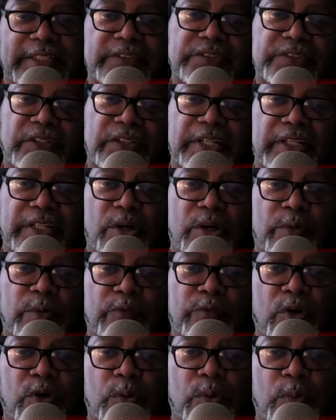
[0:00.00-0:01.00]
So they go
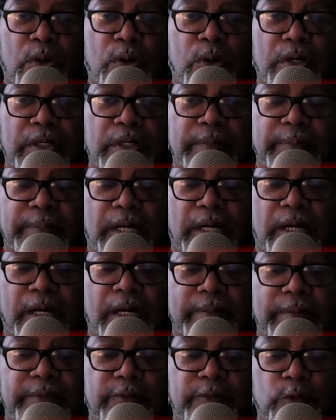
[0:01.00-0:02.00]
for a walk
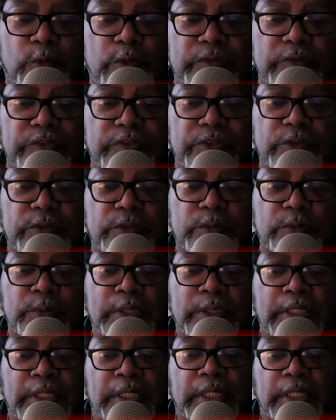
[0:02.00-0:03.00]
before school.
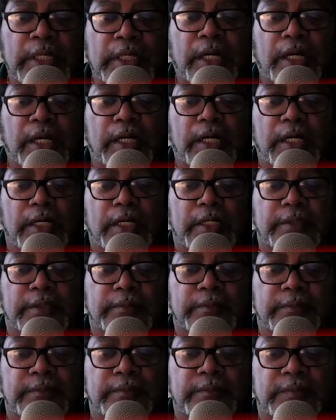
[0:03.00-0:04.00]

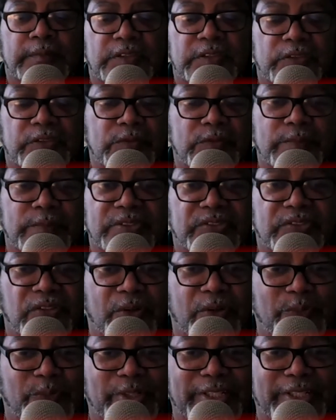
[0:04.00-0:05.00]
School must
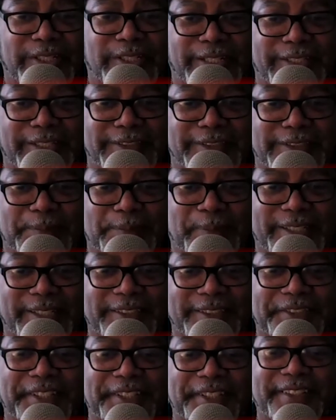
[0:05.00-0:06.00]
start really late in this
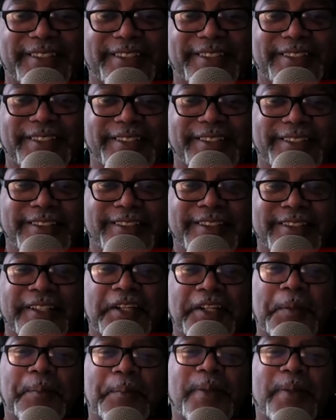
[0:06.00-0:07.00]
place.
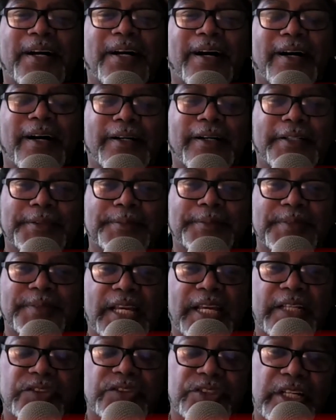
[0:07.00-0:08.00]
But
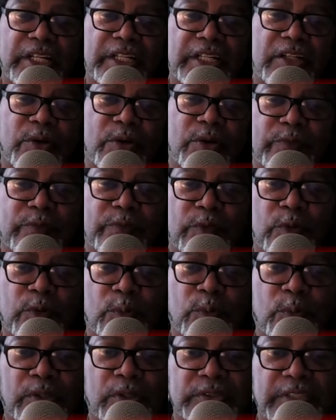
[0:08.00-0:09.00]
yeah, so they go for a
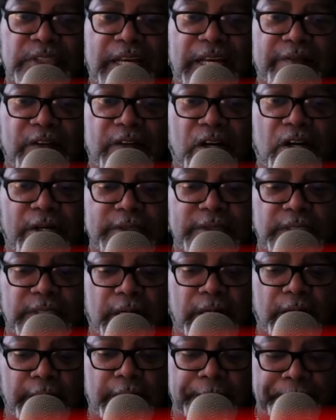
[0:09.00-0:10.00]
walk to have a heart to
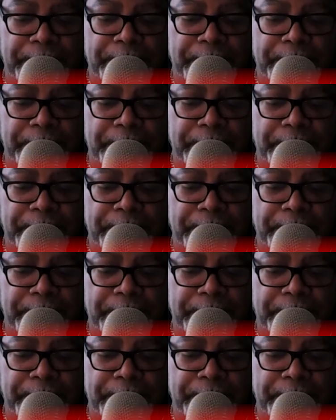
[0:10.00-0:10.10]
heart.